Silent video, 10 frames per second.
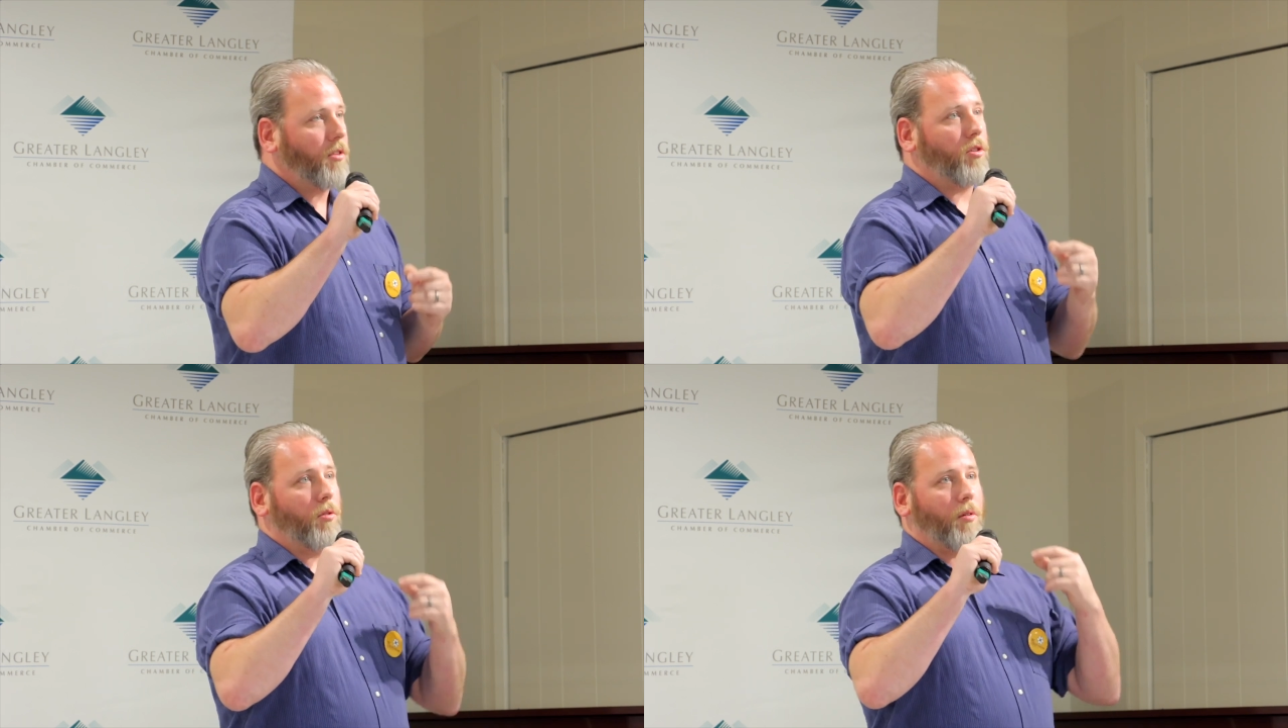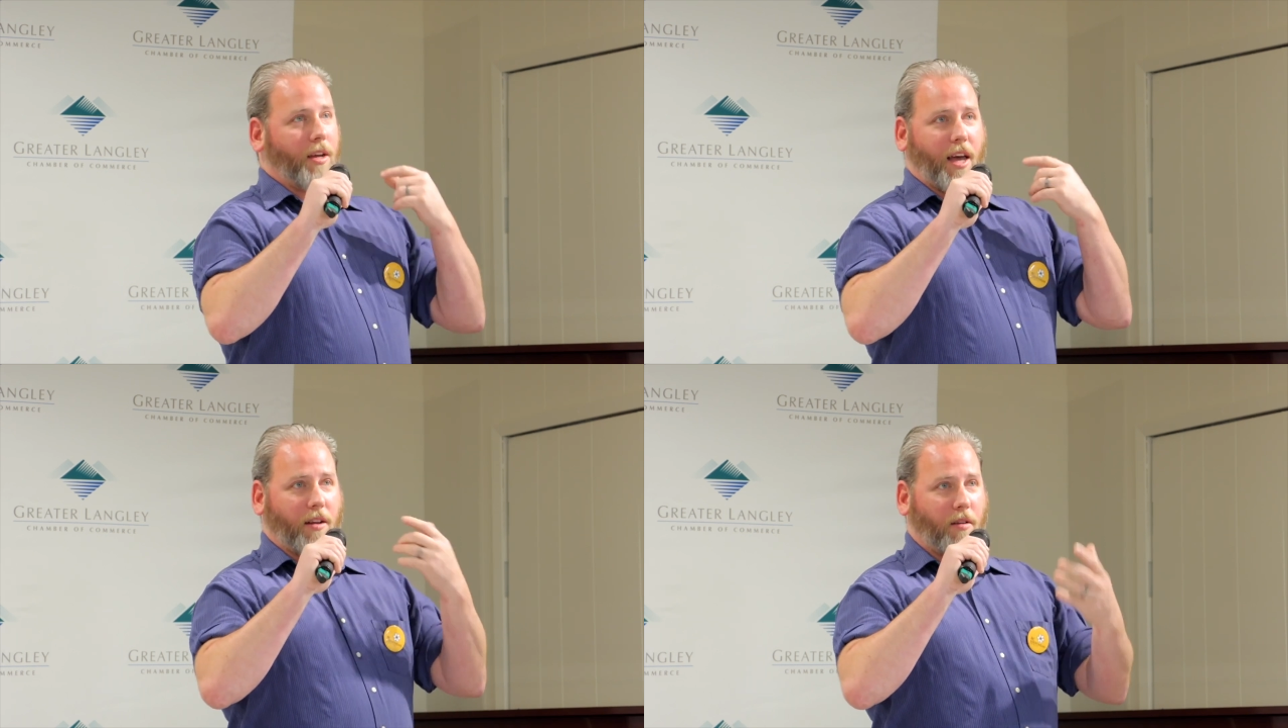to,
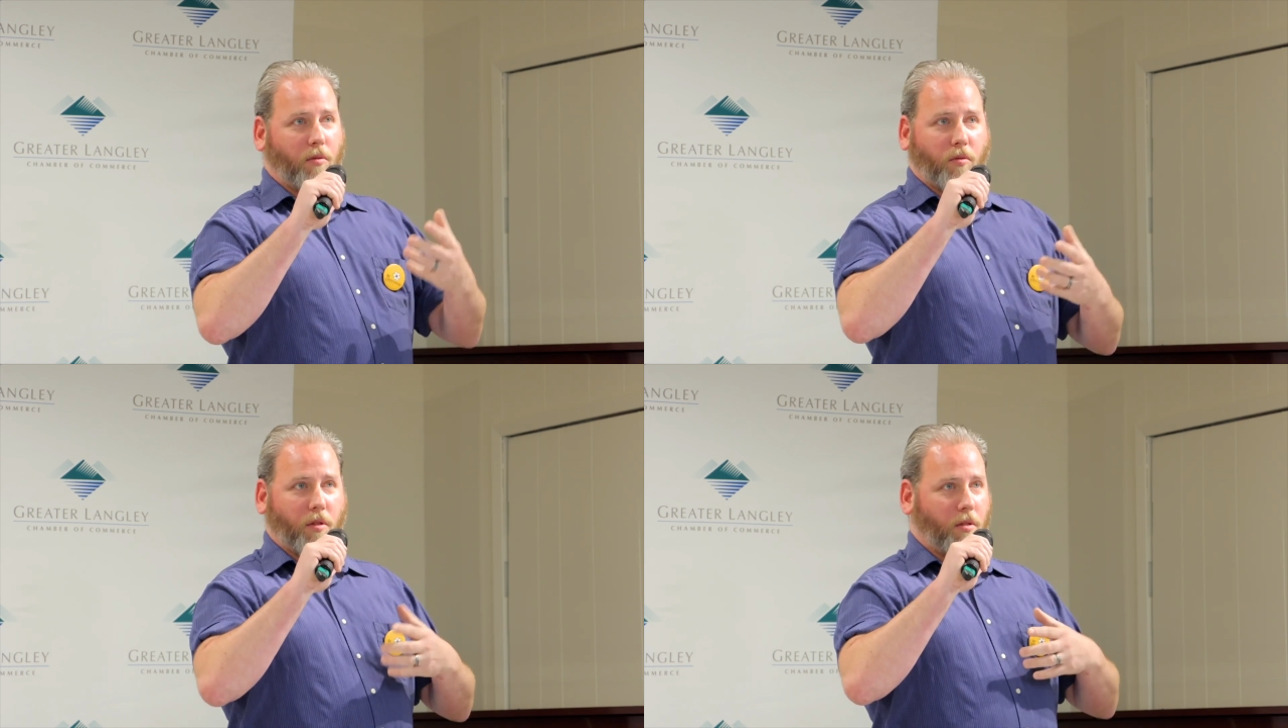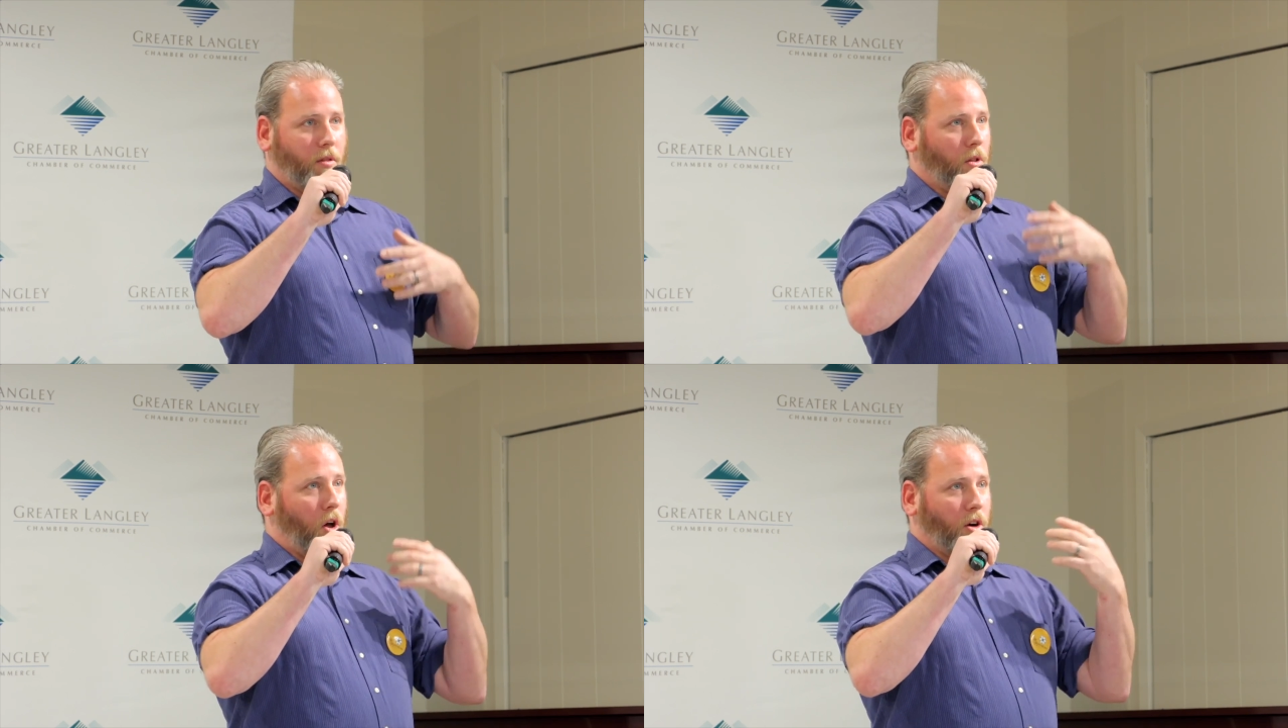again,
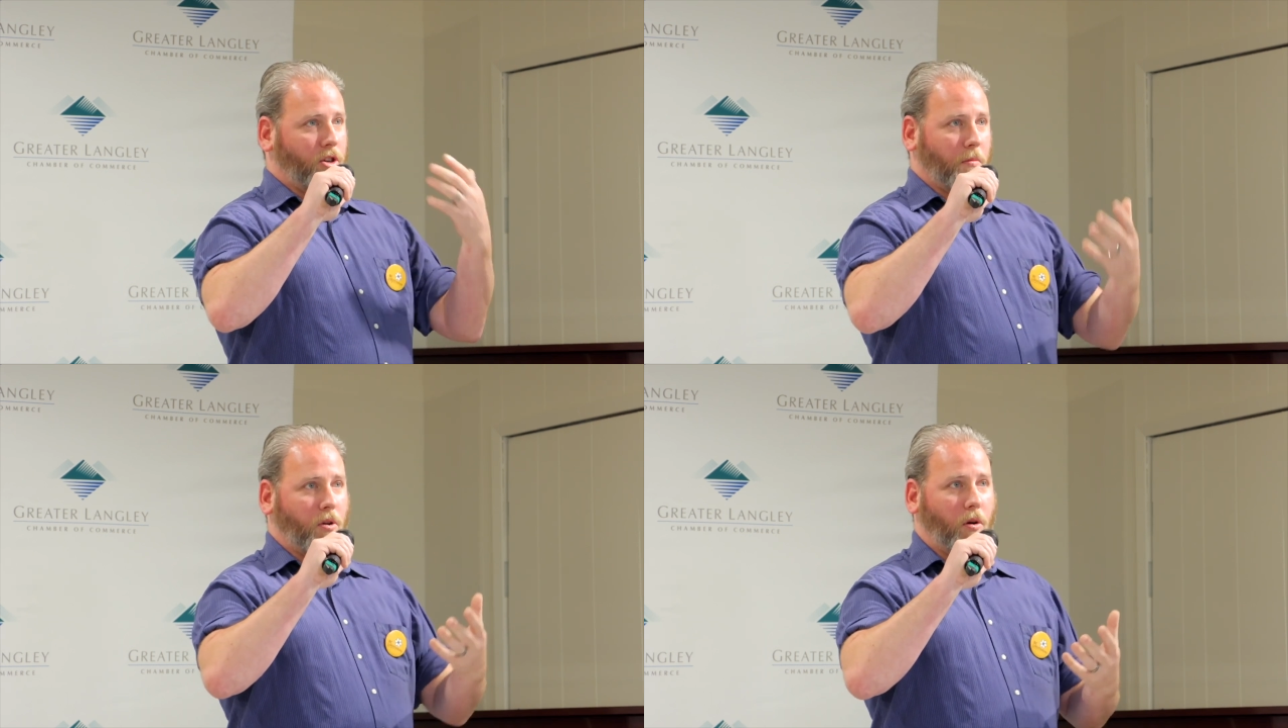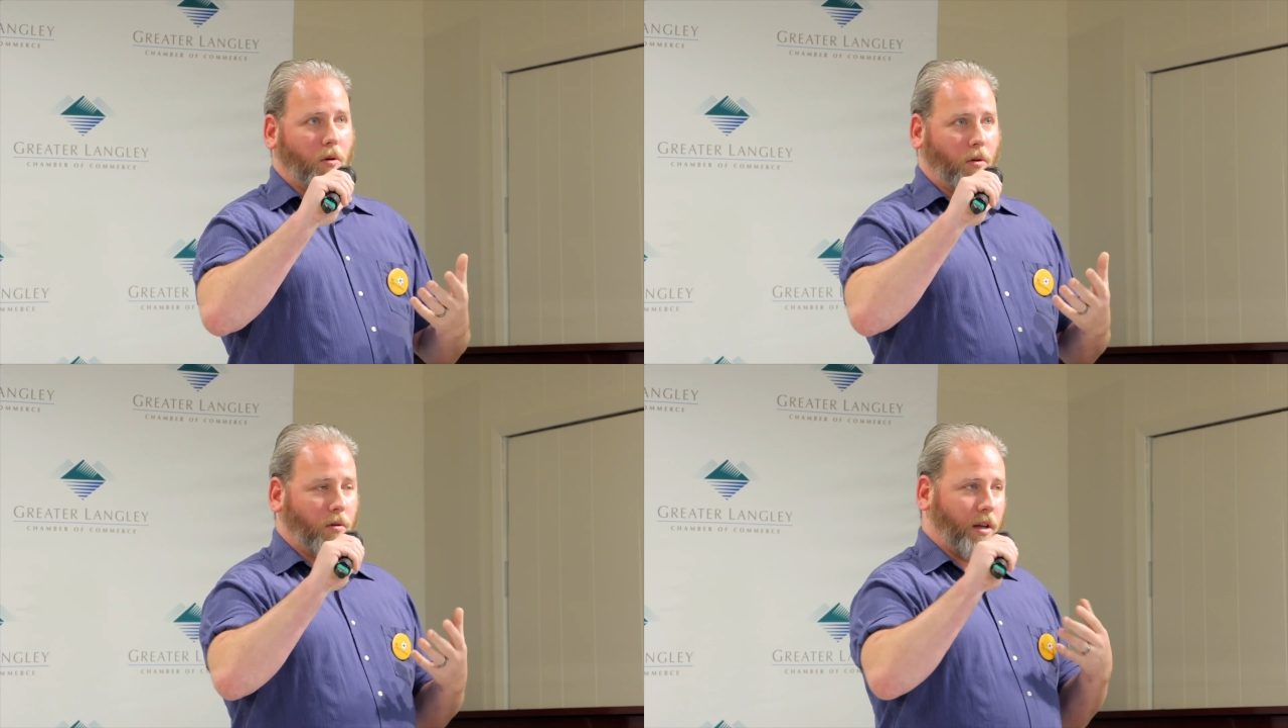the long-term
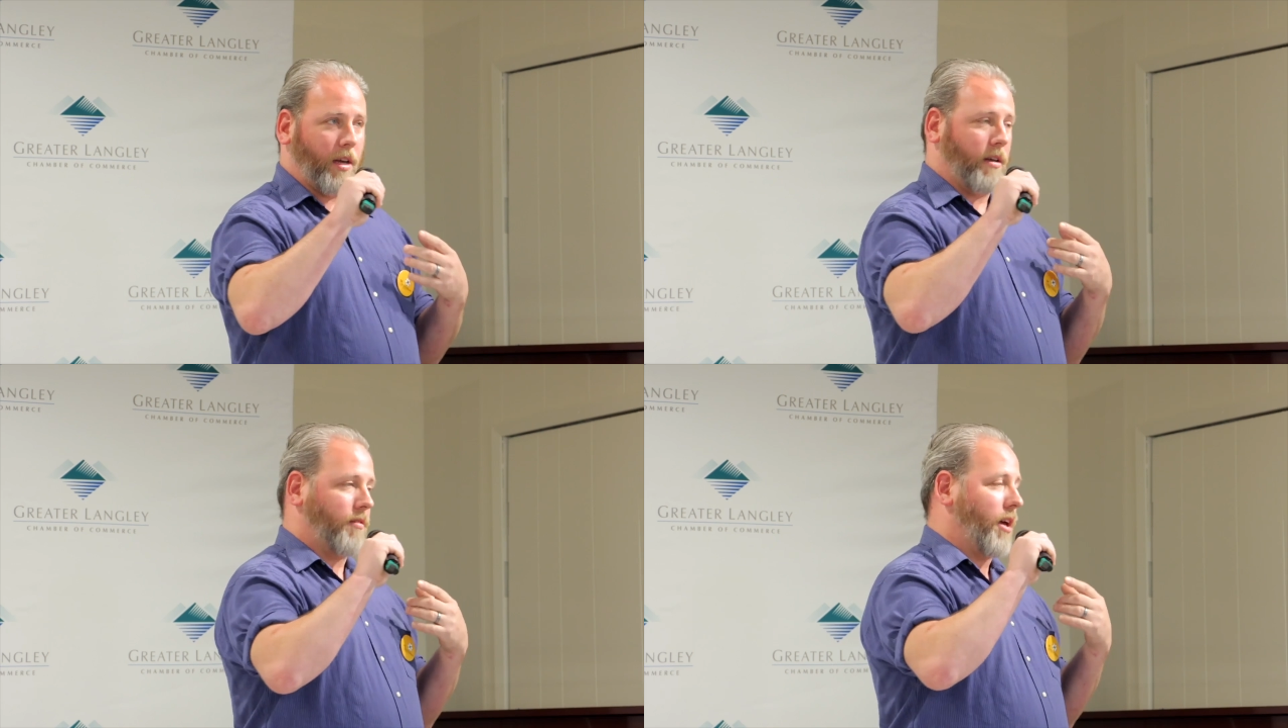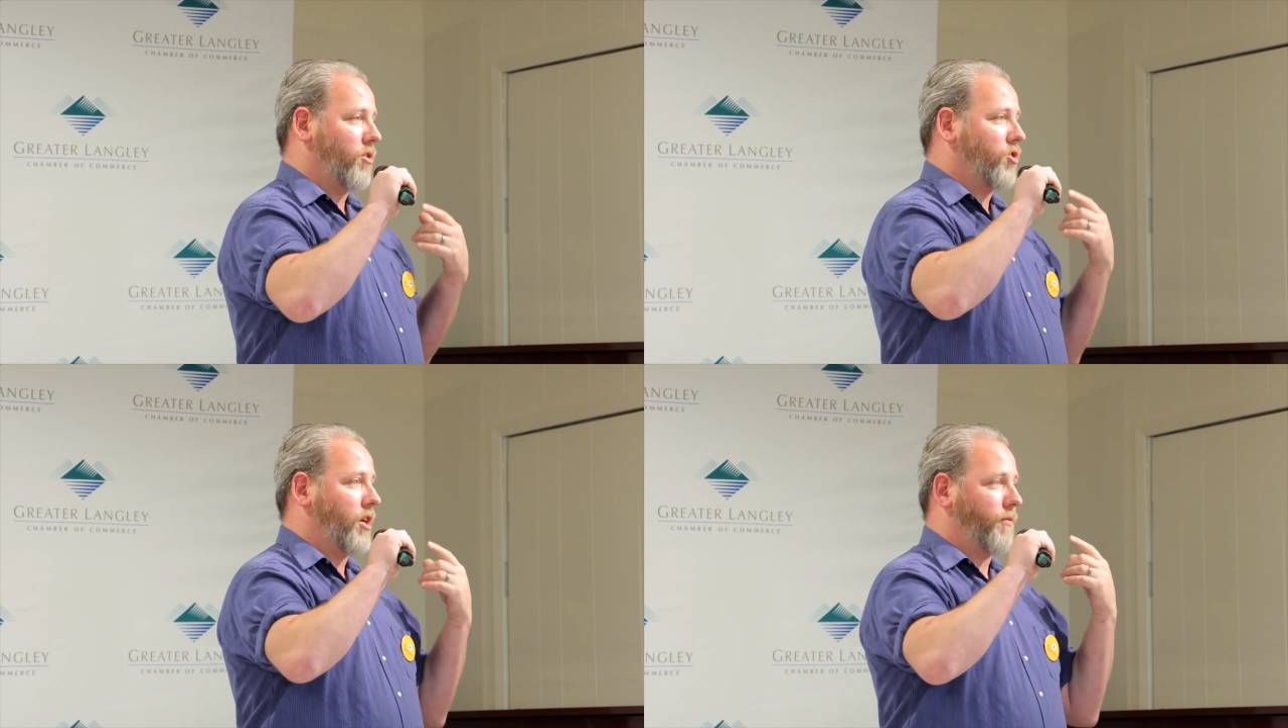goal is
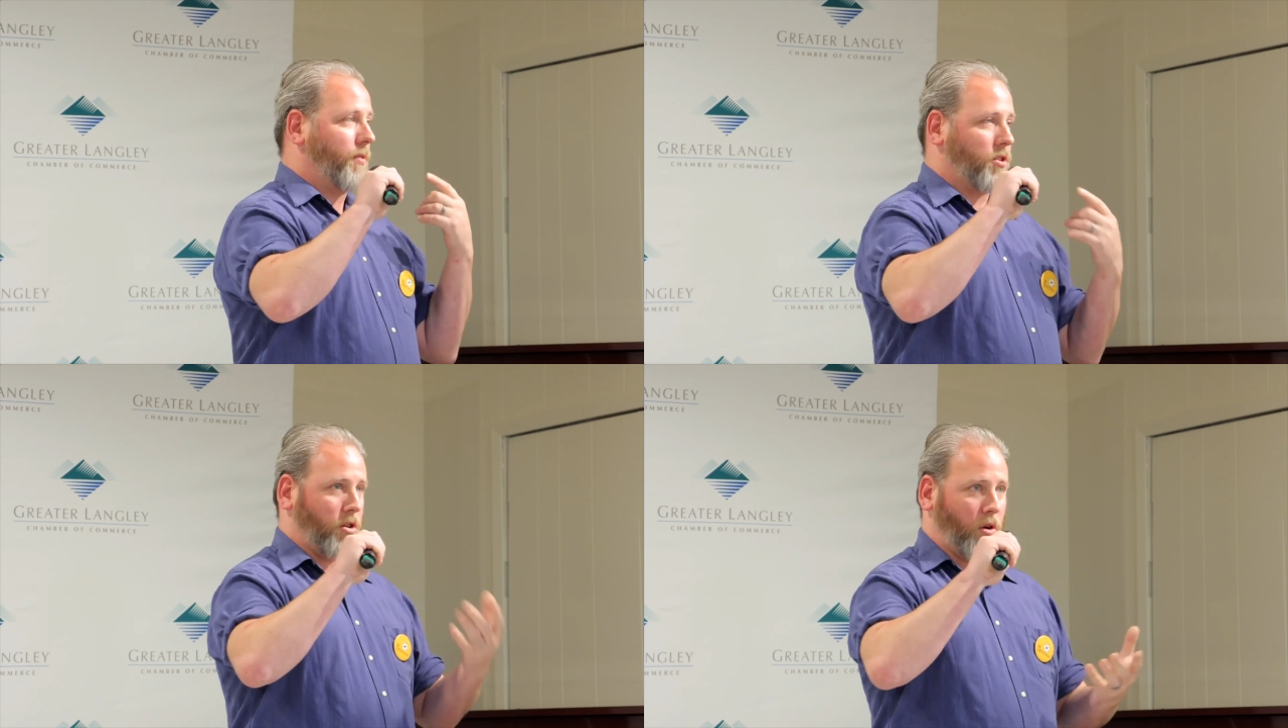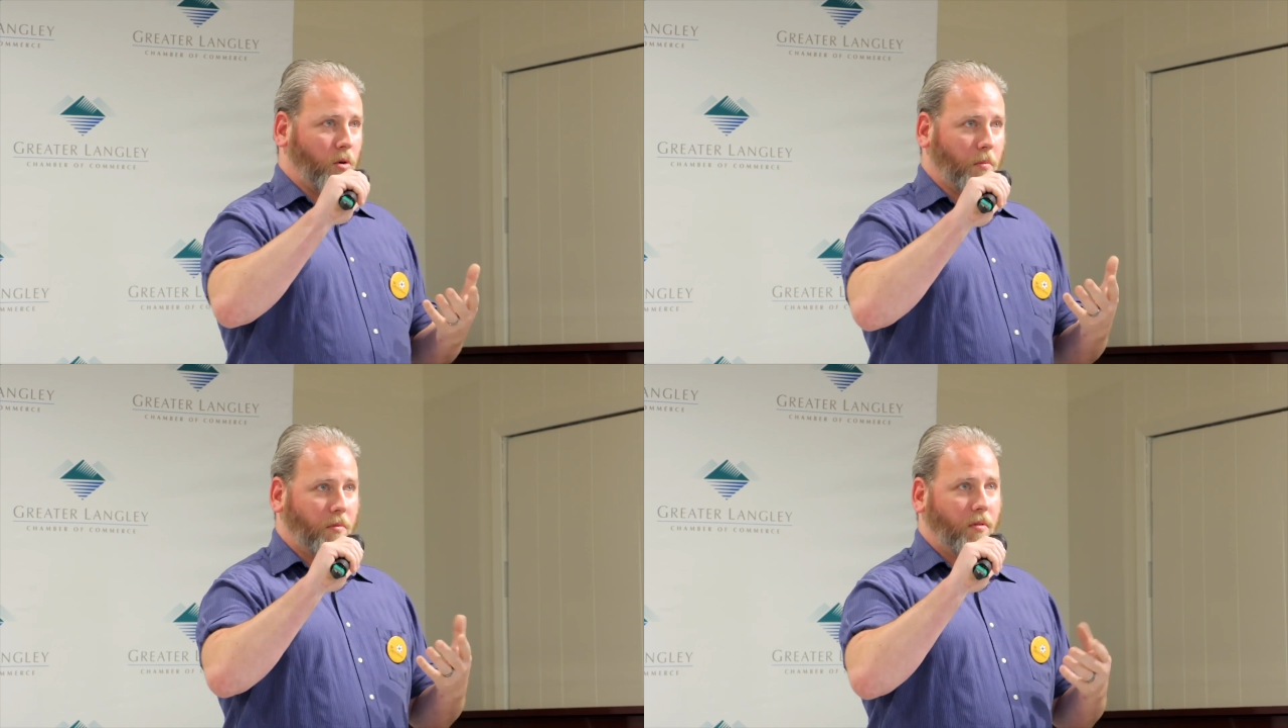energy efficient
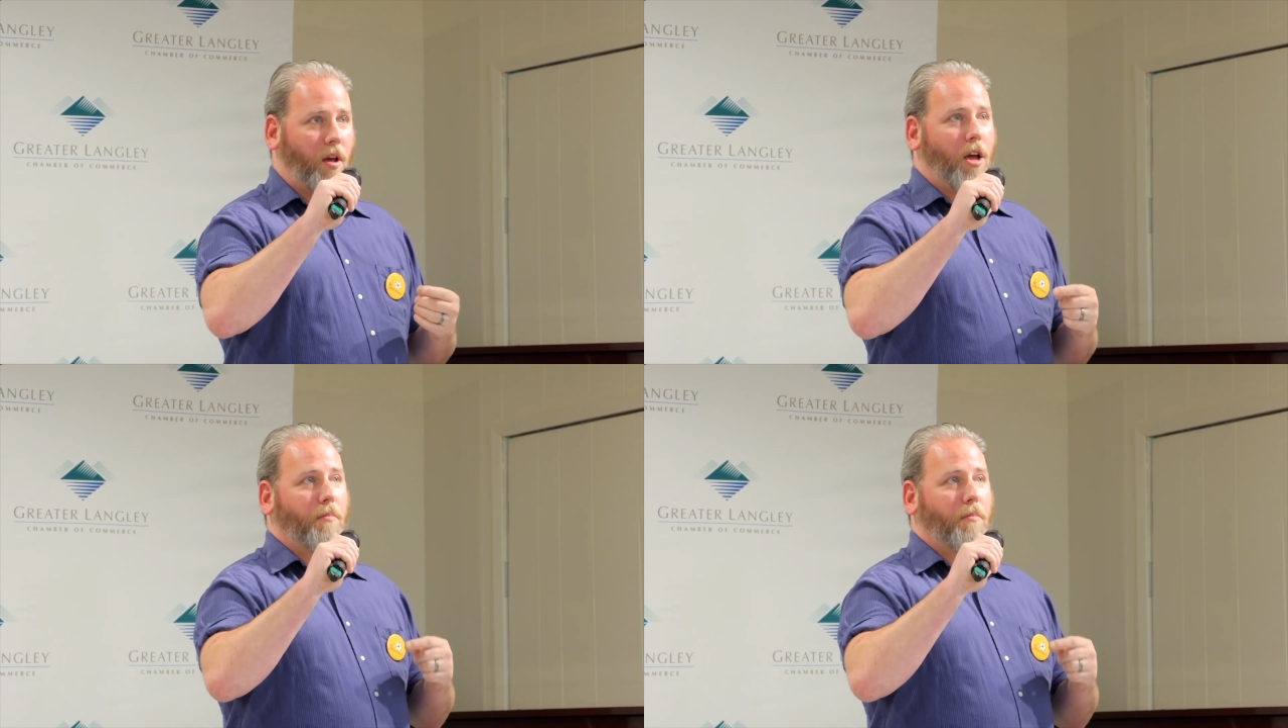homes,